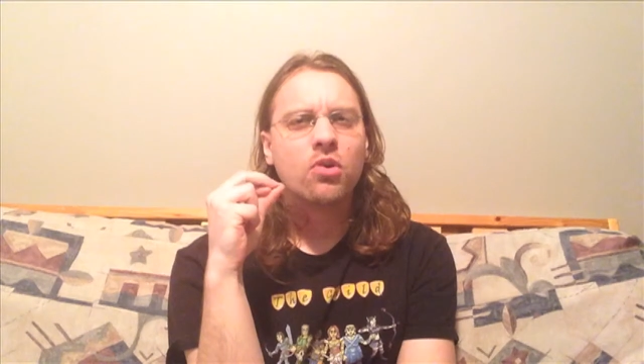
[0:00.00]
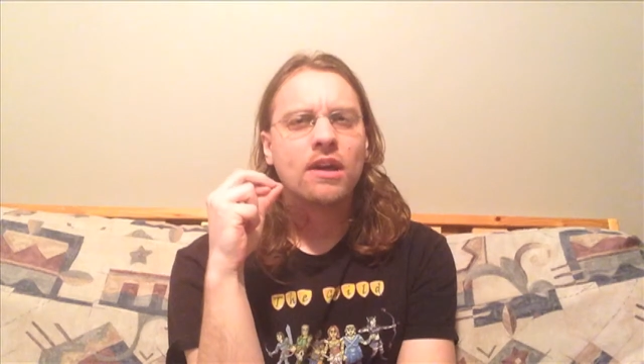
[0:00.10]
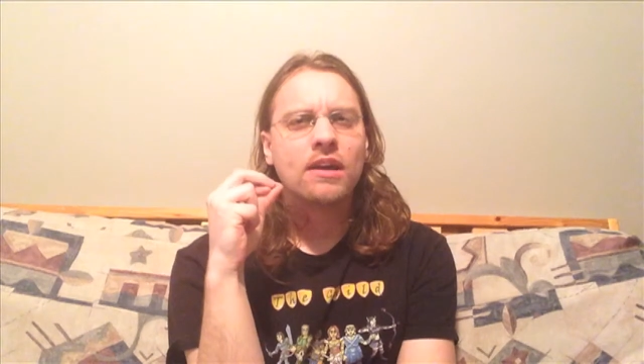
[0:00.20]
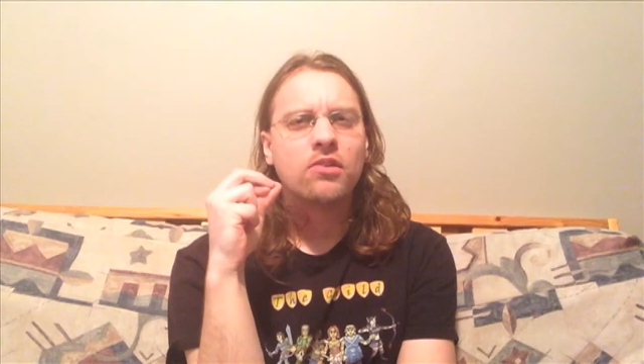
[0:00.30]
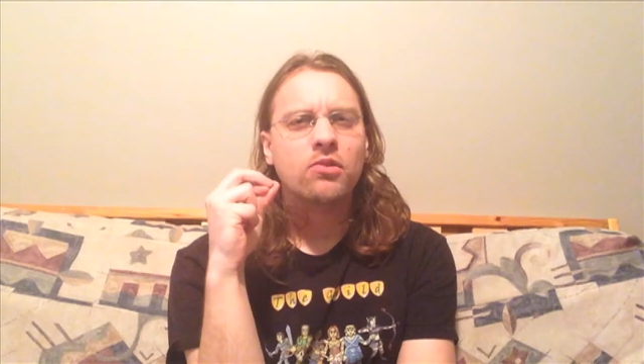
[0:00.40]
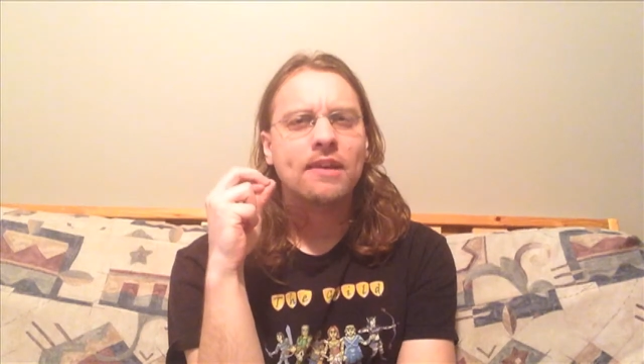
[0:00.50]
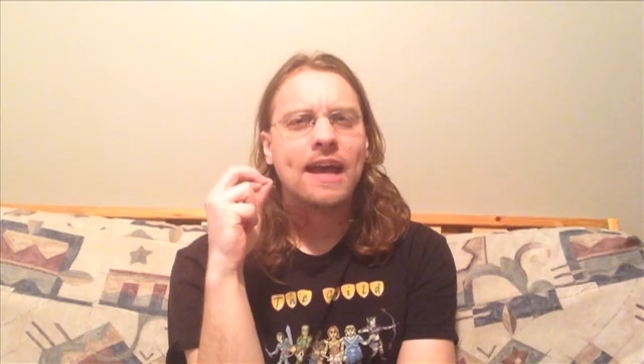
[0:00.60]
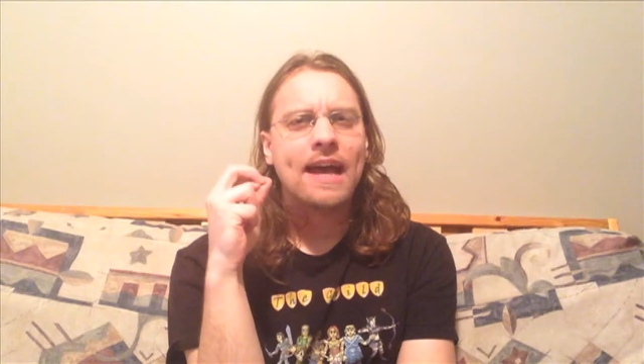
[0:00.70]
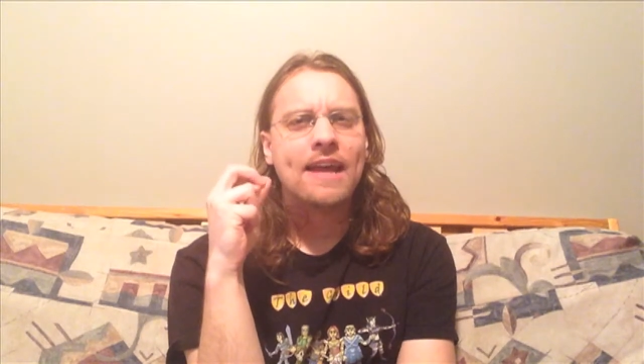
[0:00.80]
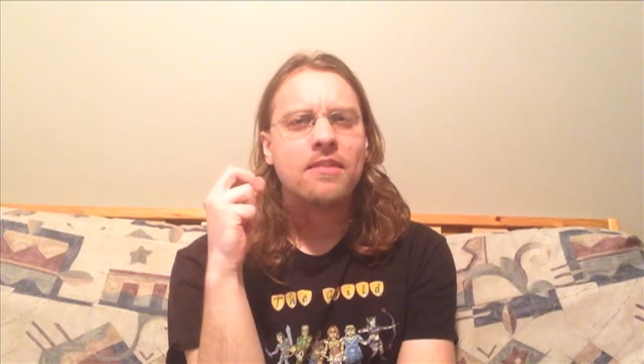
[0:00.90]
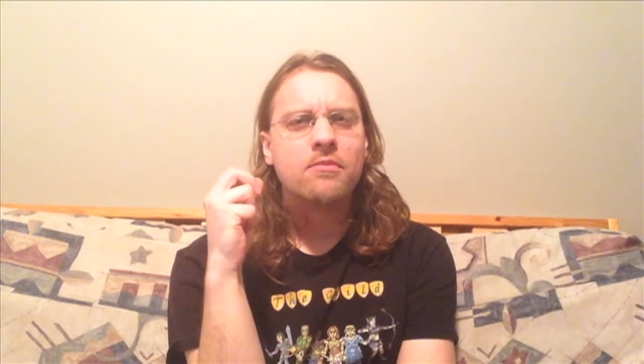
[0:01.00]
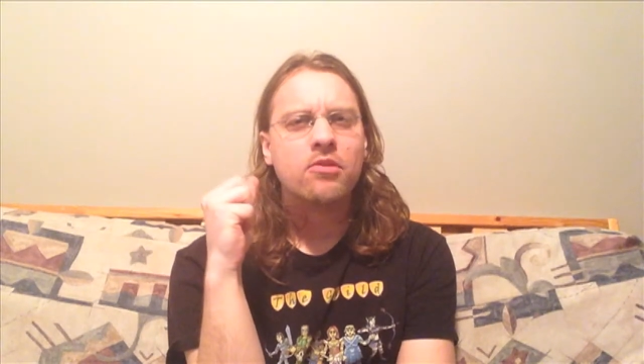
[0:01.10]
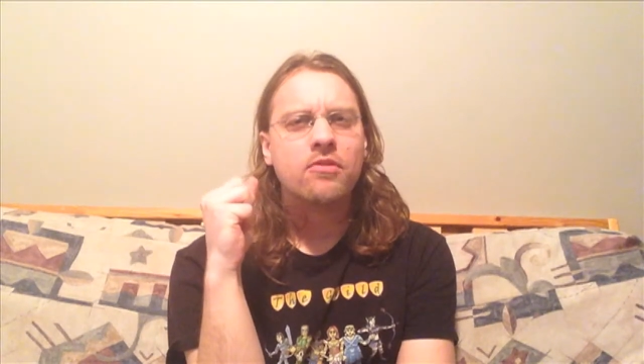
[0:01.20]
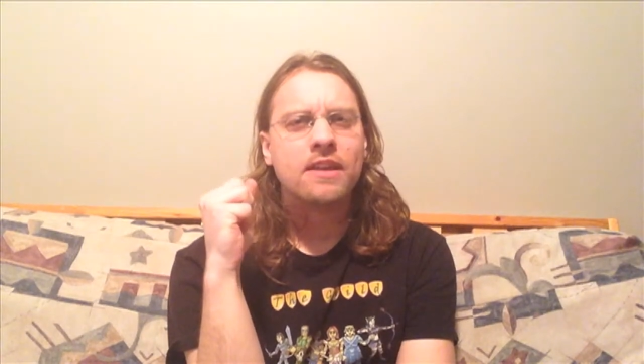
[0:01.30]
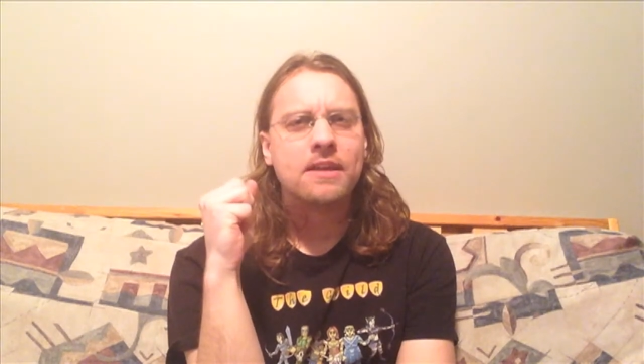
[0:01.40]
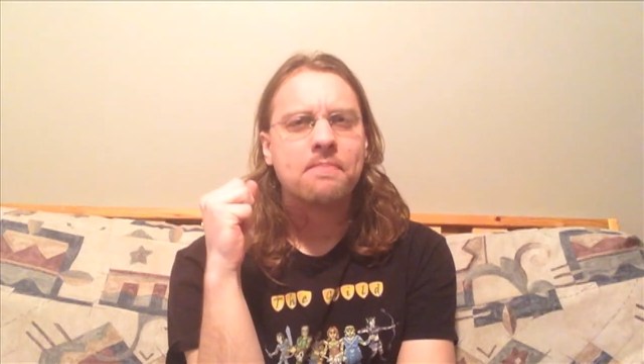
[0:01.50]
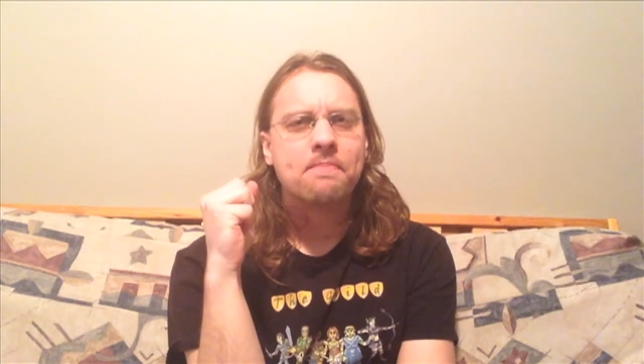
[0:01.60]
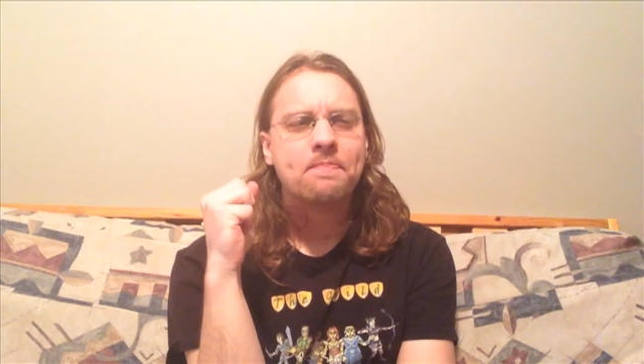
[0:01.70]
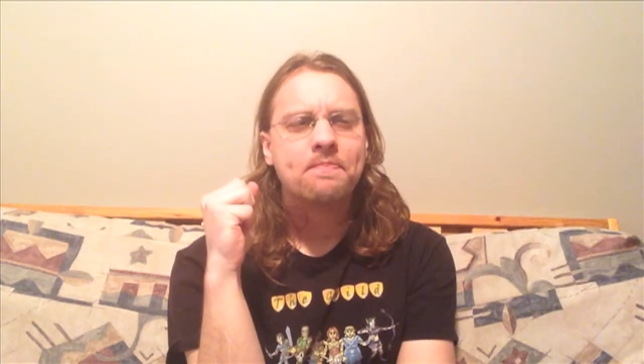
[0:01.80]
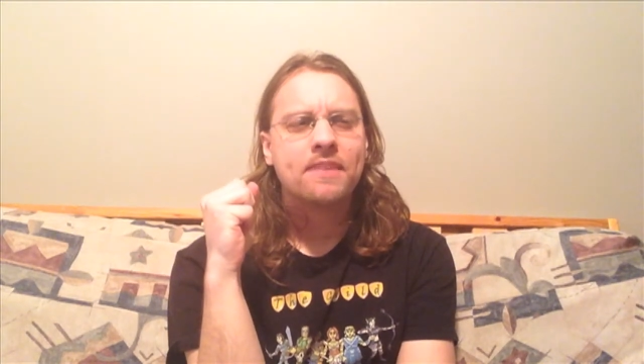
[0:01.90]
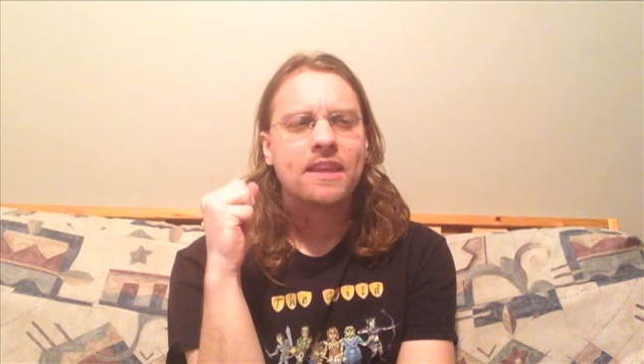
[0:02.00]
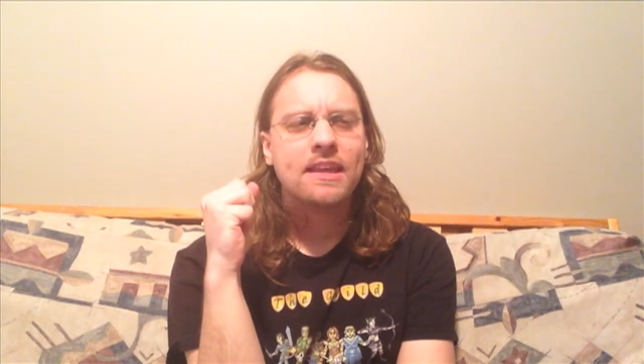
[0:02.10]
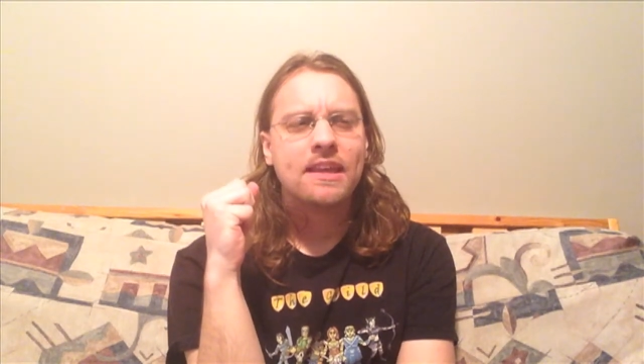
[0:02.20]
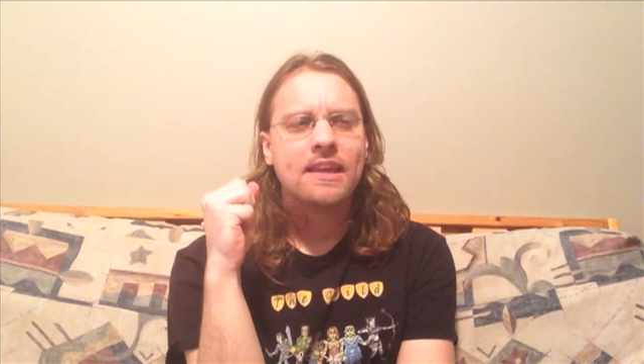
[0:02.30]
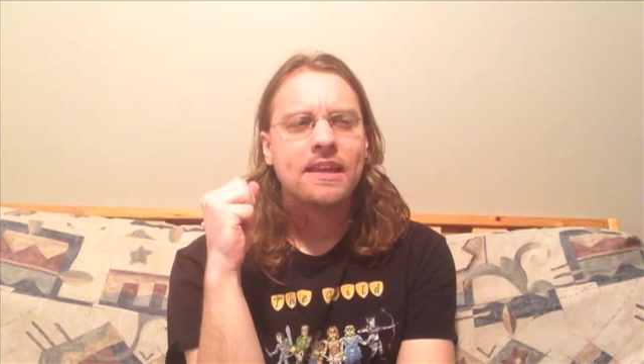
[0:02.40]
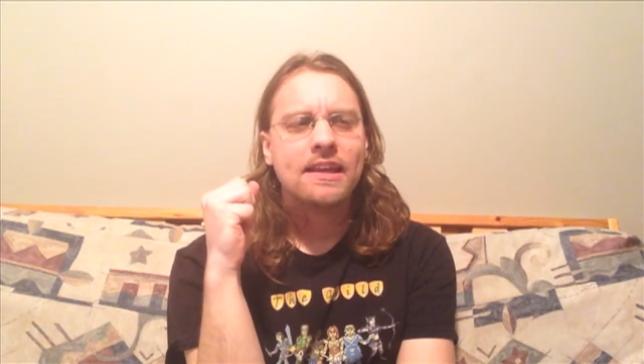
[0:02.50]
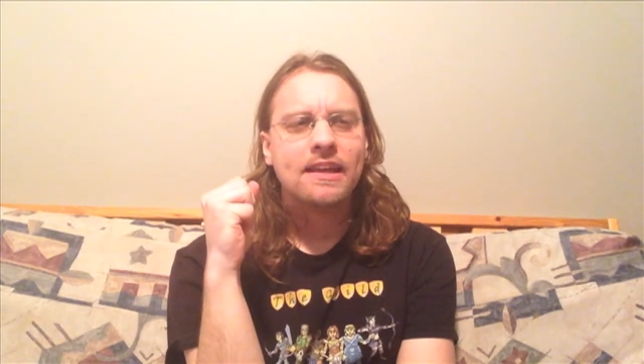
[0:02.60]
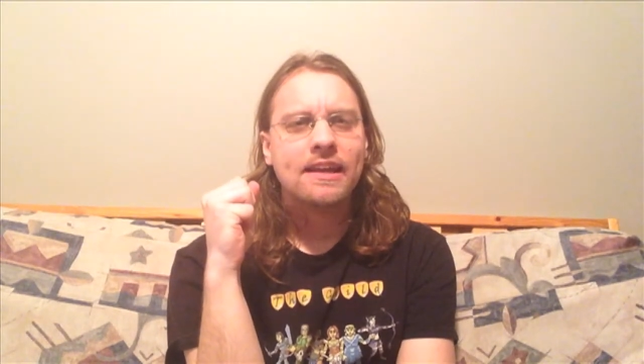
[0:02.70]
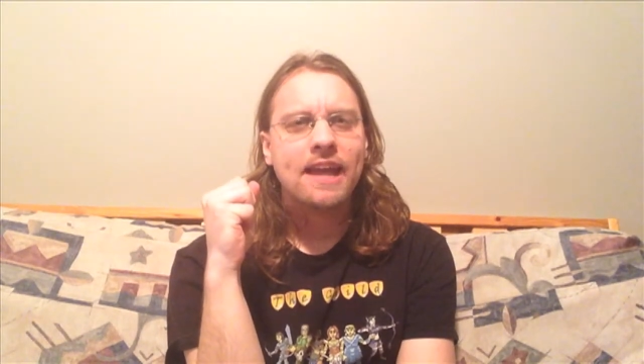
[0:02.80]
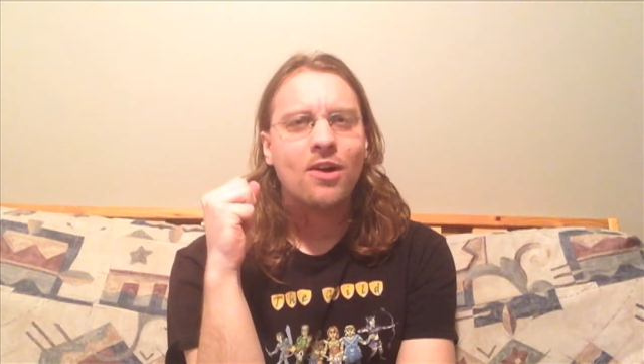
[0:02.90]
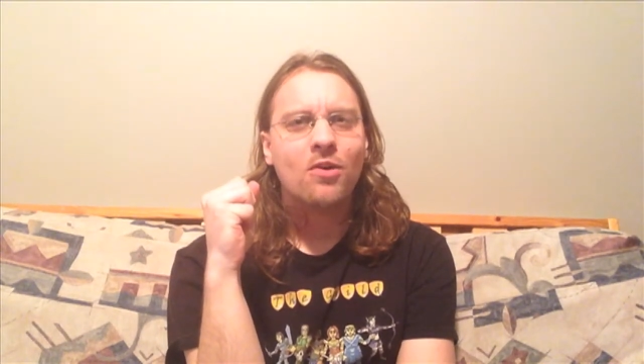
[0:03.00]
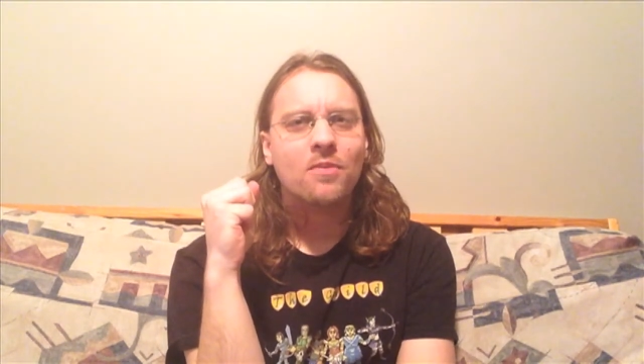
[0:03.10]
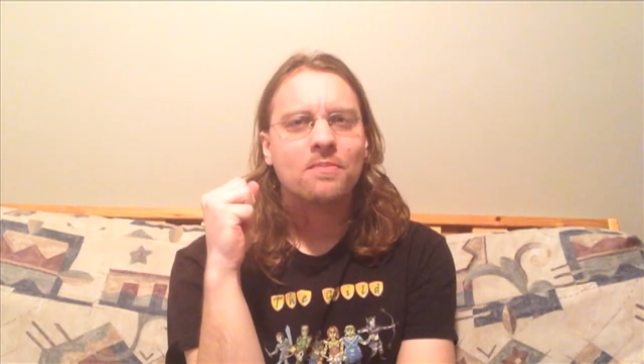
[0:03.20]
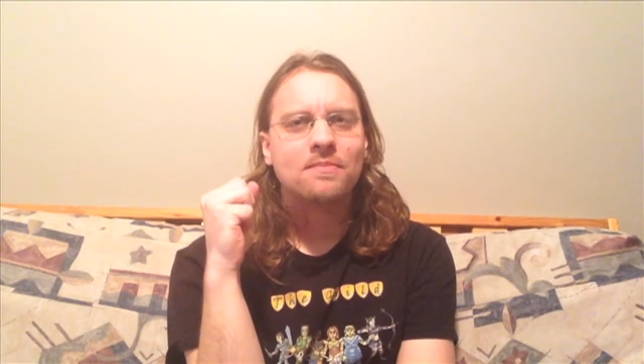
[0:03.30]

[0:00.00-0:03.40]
going to die in the movie. Now,